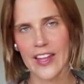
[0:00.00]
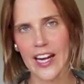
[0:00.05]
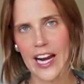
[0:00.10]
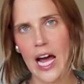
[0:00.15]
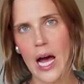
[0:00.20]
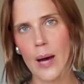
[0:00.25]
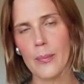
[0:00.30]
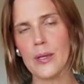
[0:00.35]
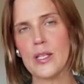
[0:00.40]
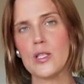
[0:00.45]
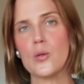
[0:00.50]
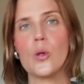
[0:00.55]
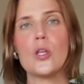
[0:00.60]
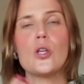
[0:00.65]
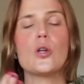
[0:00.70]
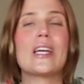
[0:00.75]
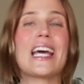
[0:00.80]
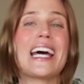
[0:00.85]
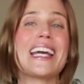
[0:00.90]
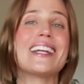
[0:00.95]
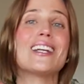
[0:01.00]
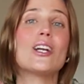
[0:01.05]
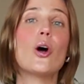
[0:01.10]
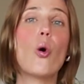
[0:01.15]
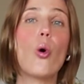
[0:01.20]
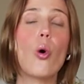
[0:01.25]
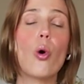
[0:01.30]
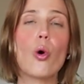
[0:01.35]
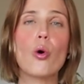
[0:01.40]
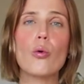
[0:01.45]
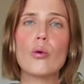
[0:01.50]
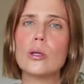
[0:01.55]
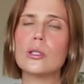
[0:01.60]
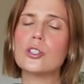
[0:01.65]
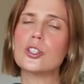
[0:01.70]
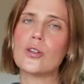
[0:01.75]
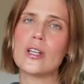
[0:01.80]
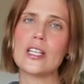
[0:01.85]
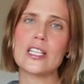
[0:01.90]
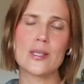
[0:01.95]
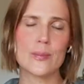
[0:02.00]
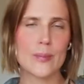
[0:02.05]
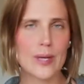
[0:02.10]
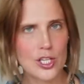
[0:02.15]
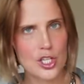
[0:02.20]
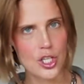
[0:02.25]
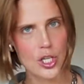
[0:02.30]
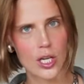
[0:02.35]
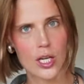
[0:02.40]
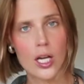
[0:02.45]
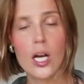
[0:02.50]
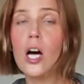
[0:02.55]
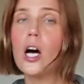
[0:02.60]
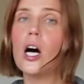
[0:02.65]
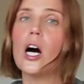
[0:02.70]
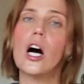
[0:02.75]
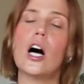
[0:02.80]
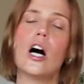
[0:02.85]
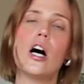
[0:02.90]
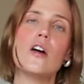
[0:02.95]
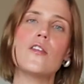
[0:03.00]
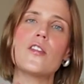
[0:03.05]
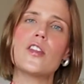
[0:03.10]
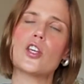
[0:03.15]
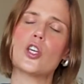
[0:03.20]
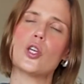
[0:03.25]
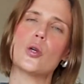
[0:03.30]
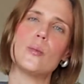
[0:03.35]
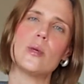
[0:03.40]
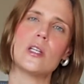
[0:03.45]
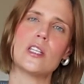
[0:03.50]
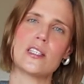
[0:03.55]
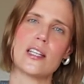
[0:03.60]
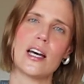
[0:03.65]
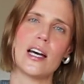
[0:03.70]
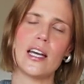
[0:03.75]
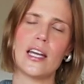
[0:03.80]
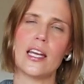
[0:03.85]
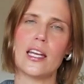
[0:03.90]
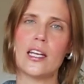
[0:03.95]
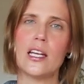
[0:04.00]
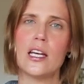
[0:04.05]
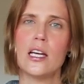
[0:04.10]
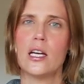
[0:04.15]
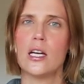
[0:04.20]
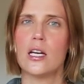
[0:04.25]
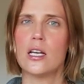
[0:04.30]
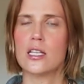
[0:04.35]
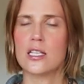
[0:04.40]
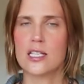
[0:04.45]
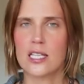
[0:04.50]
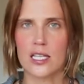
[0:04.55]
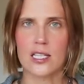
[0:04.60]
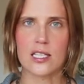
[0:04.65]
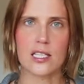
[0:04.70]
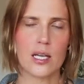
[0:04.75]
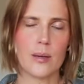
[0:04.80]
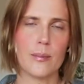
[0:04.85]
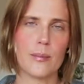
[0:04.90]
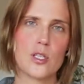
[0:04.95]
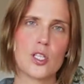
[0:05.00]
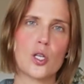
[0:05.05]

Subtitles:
that happens when you get an oral transmission of the human design system.